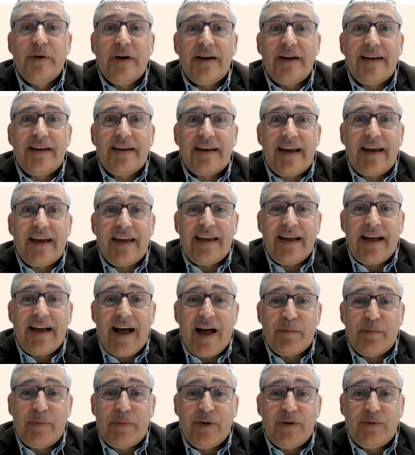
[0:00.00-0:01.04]
and I'm
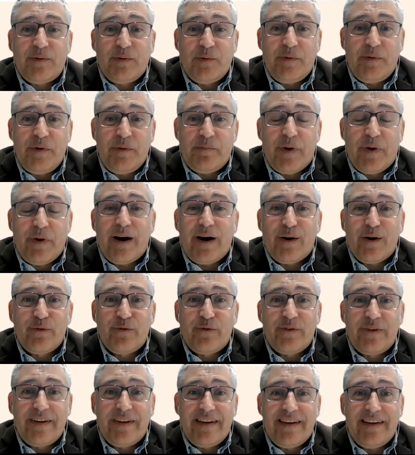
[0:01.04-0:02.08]
happy to be part
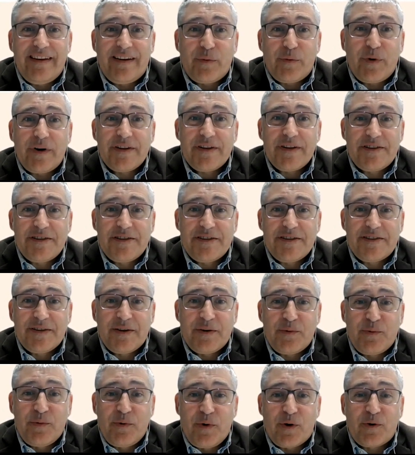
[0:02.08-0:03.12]
of the rare disease
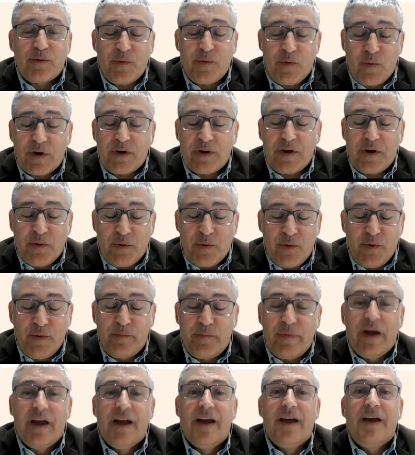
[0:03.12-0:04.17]
working
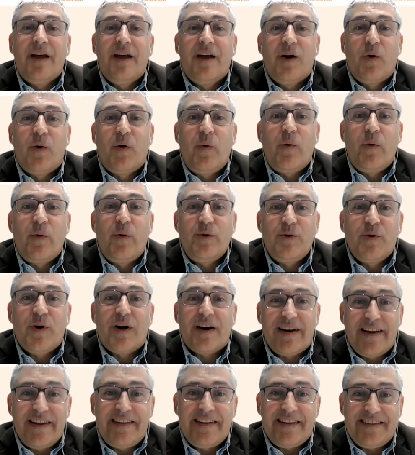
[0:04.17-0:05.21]
group who you are
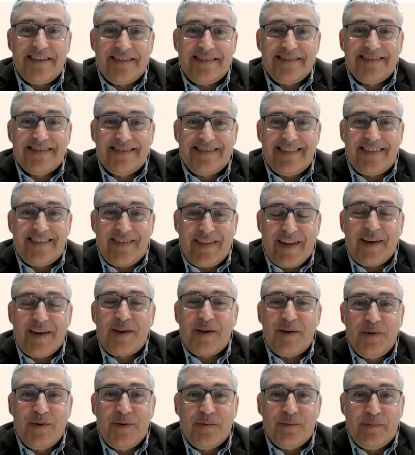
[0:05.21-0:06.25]
leading.
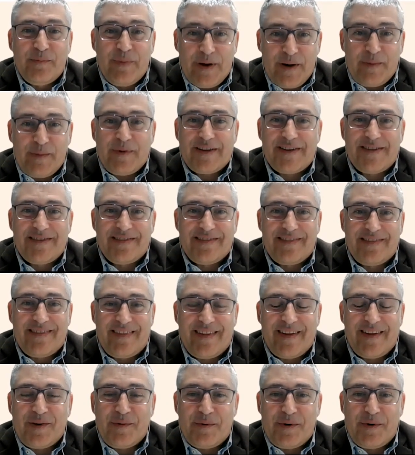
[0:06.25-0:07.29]
Thank you very much.
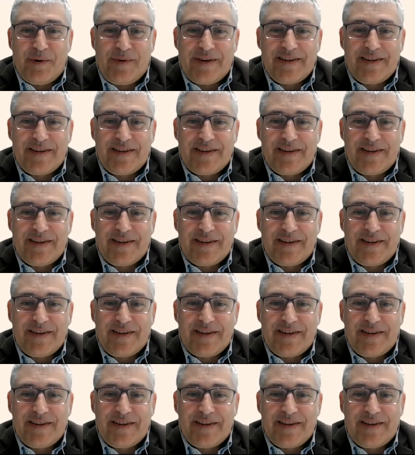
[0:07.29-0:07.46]
Thank you very much.